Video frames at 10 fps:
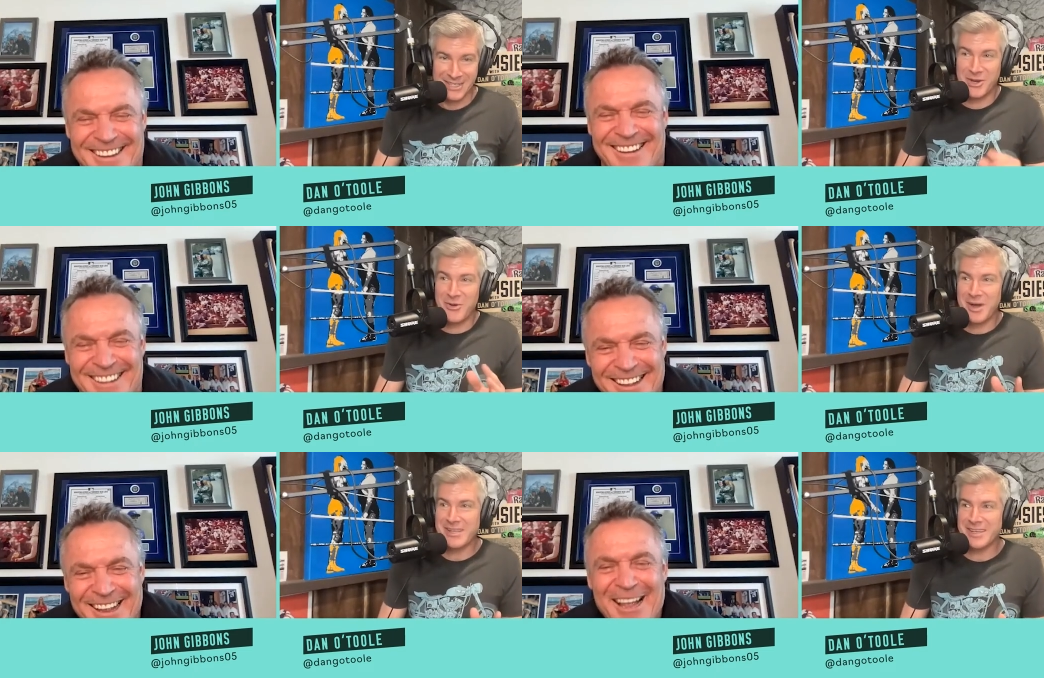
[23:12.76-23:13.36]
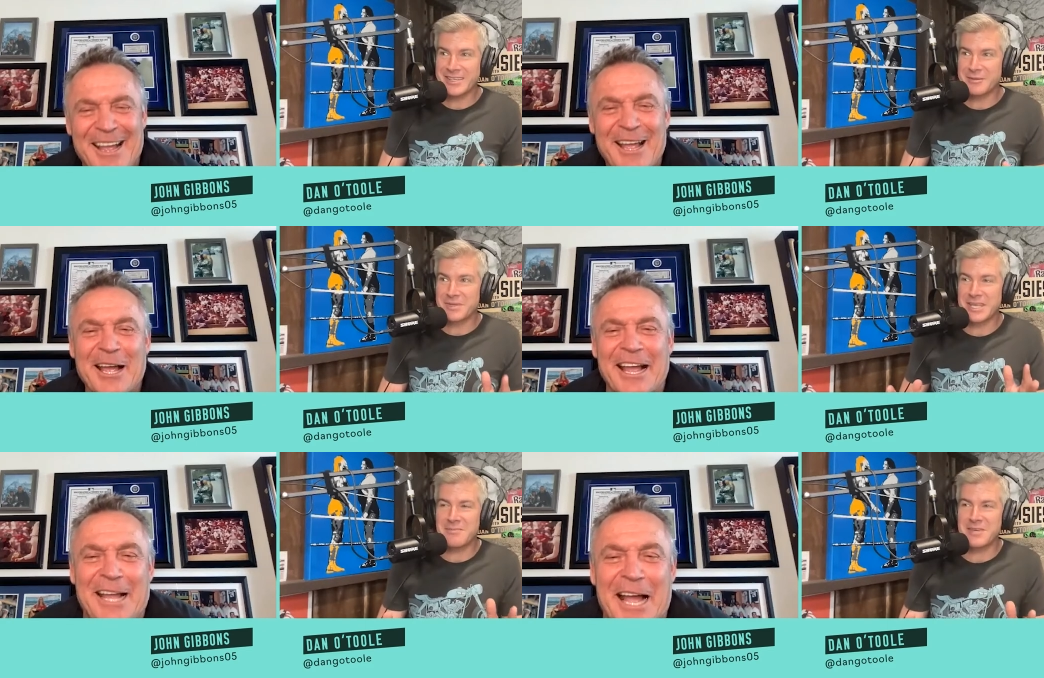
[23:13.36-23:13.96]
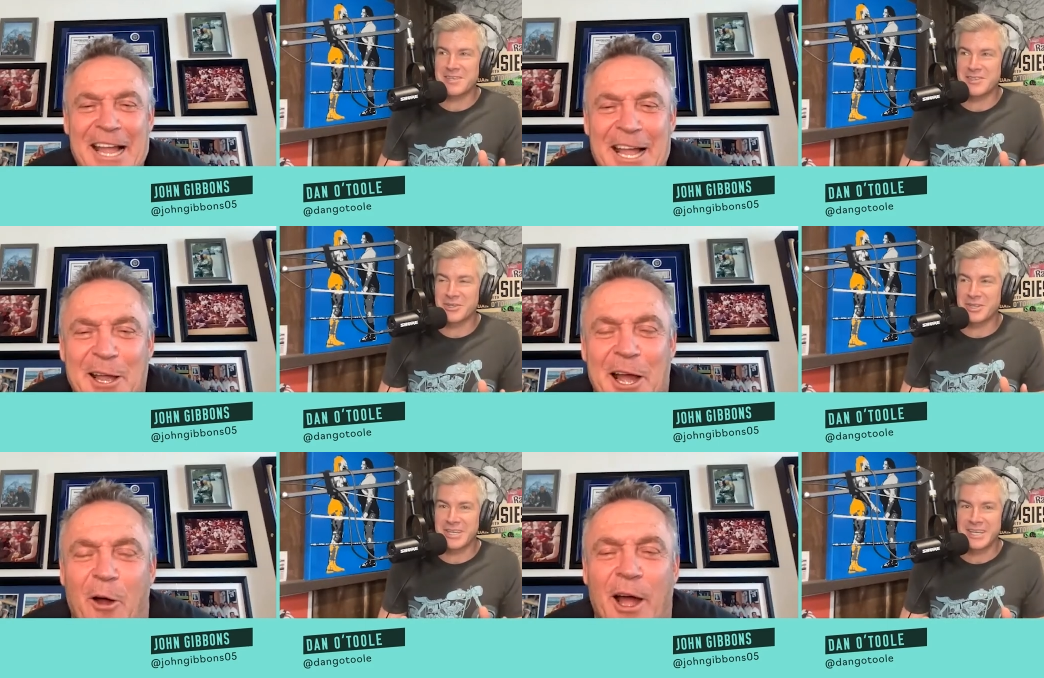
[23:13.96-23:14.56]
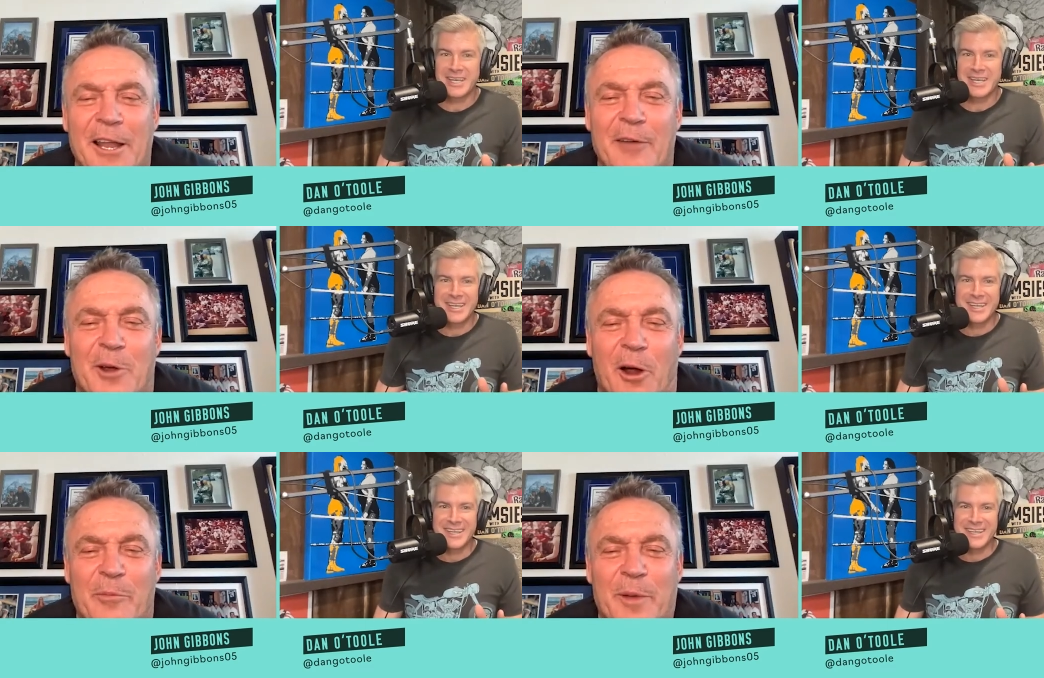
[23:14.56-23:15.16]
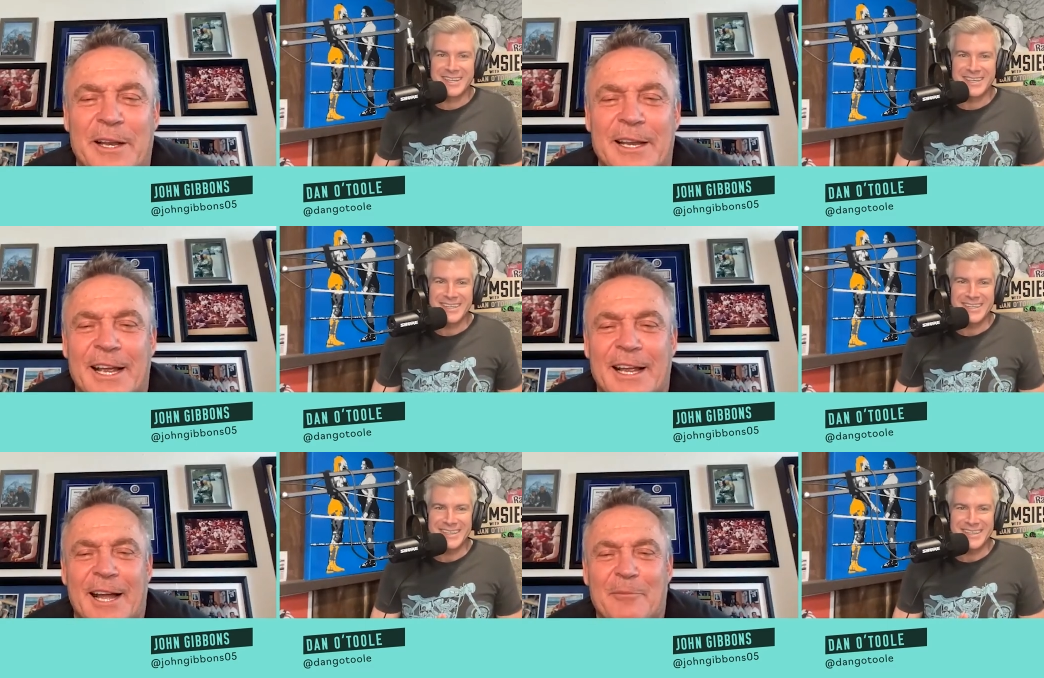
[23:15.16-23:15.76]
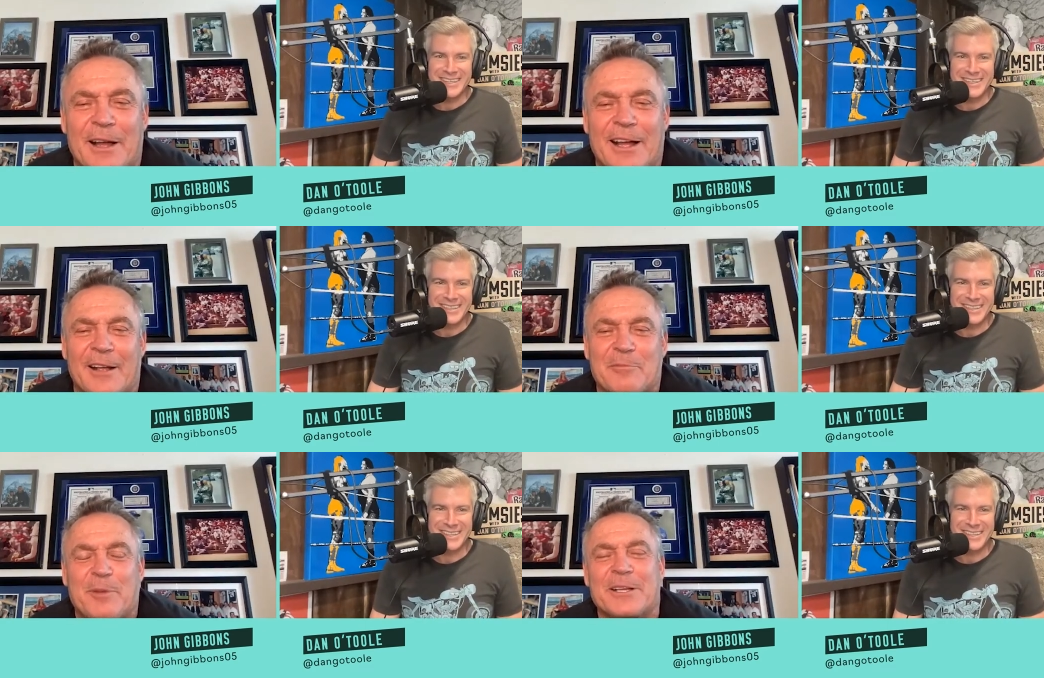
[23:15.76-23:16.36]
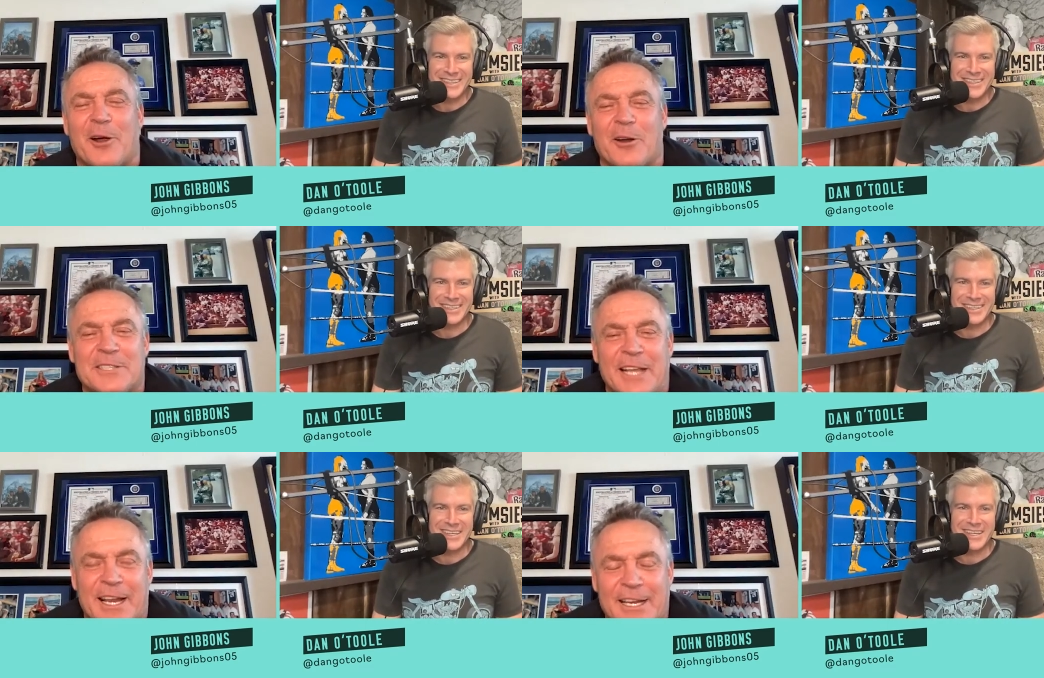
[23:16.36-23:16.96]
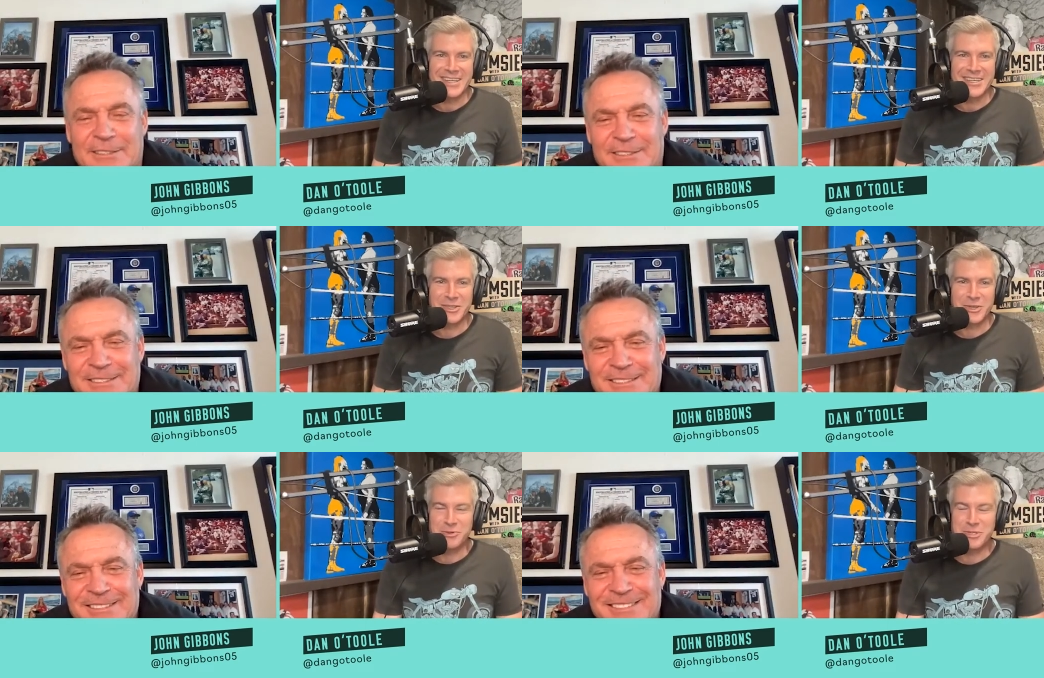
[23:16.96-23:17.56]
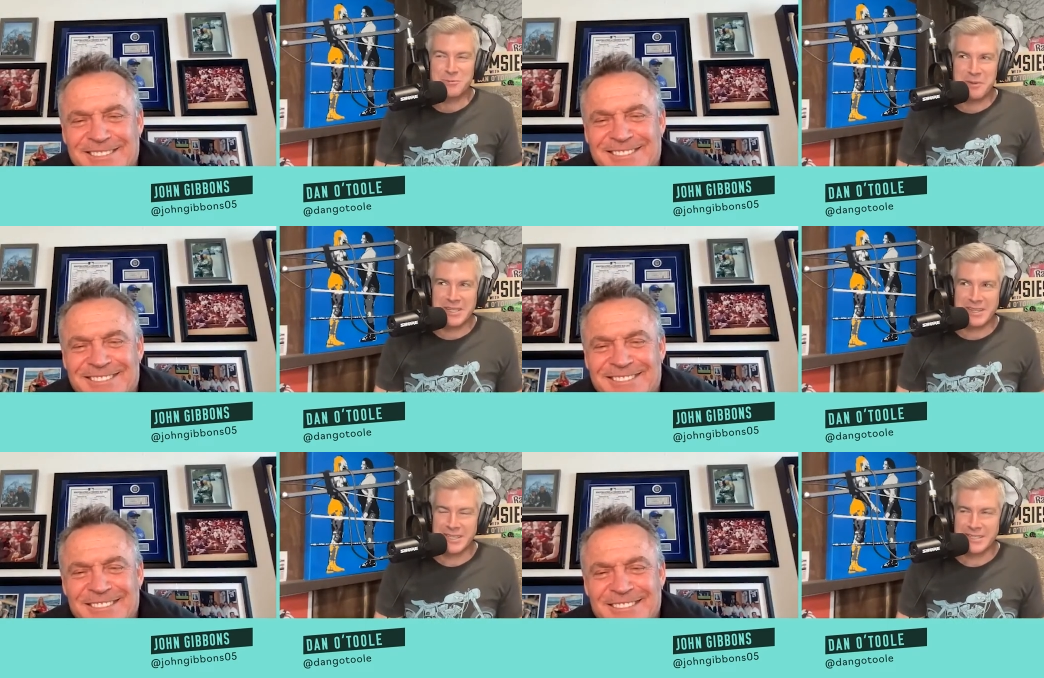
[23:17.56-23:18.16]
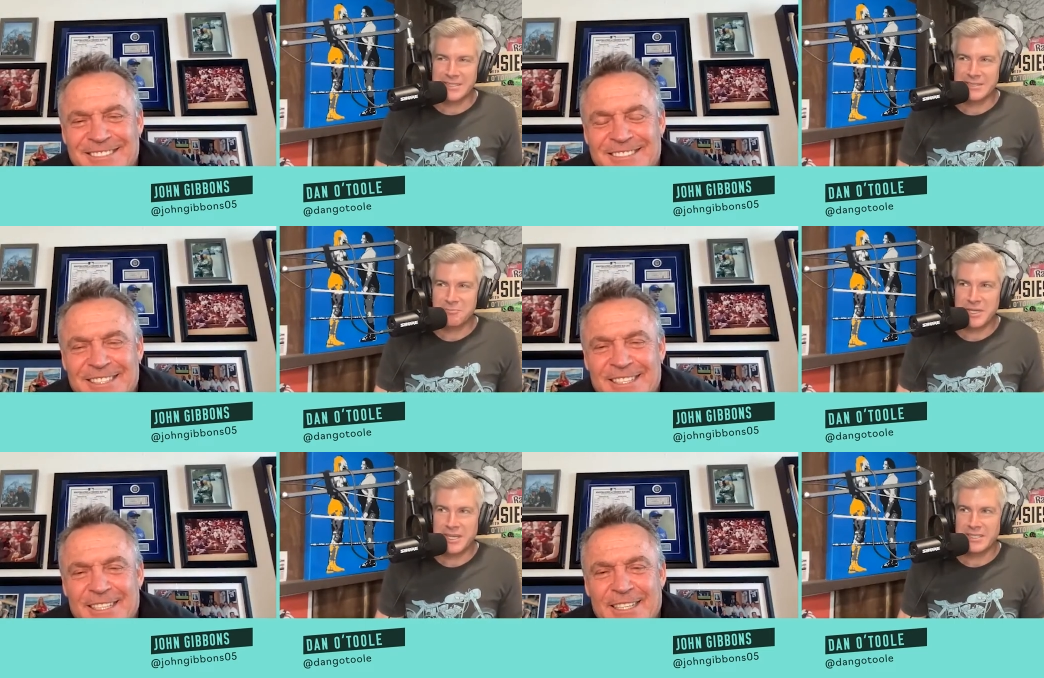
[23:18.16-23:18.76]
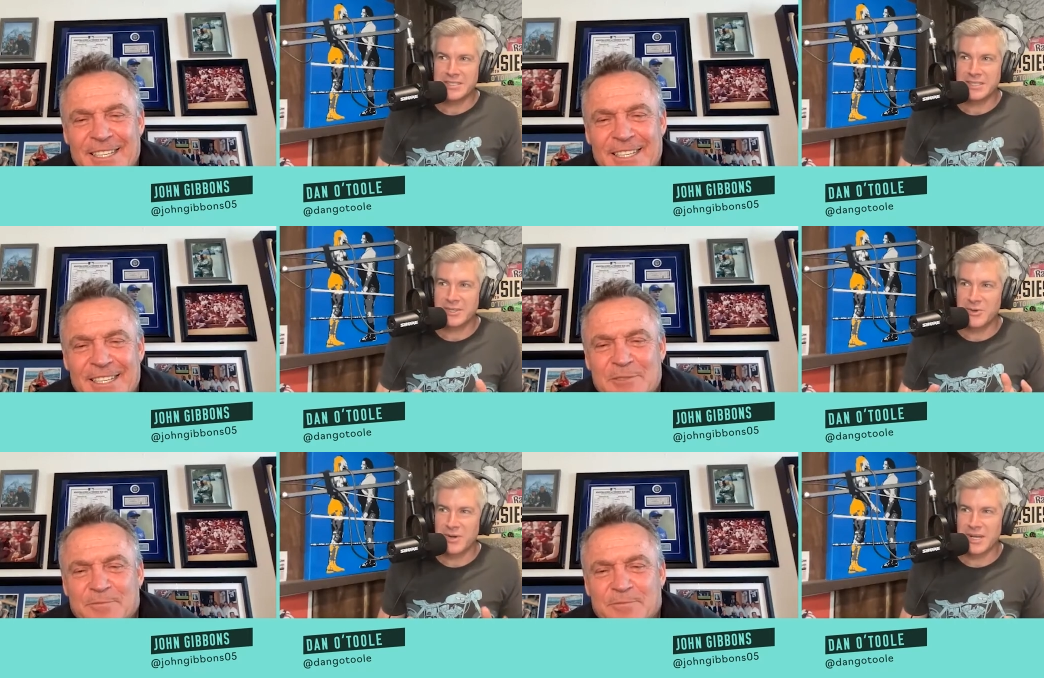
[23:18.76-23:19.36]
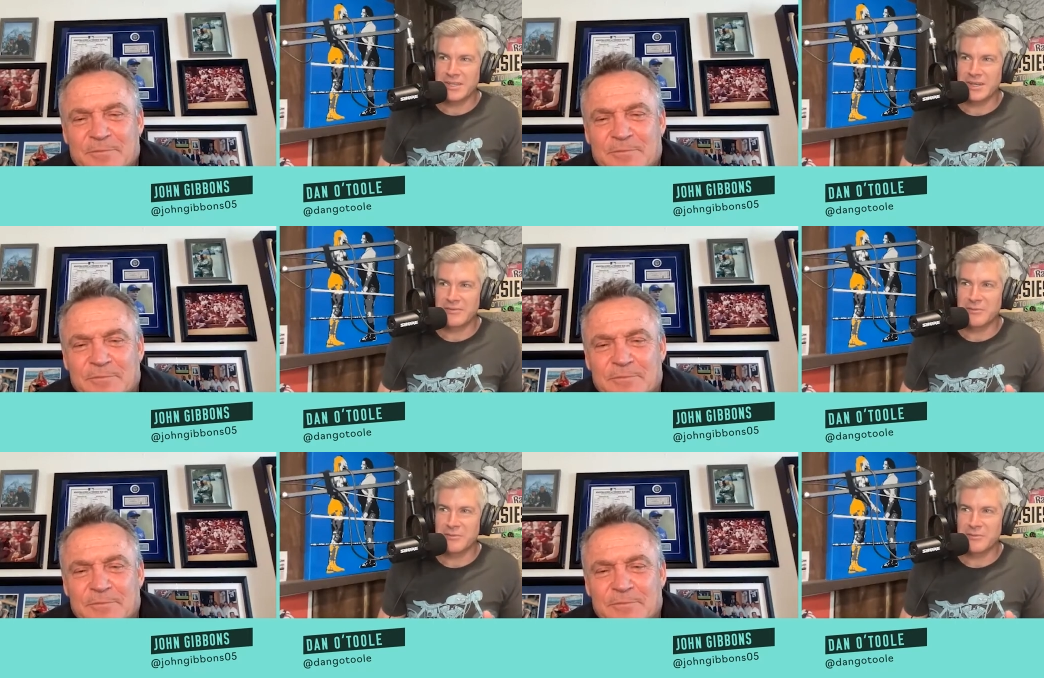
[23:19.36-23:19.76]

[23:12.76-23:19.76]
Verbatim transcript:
Speaker 1: You know why I like him?
Speaker 2: I love Garth, but I'll put Garth second.
Speaker 1: You'll respect this because you know why I love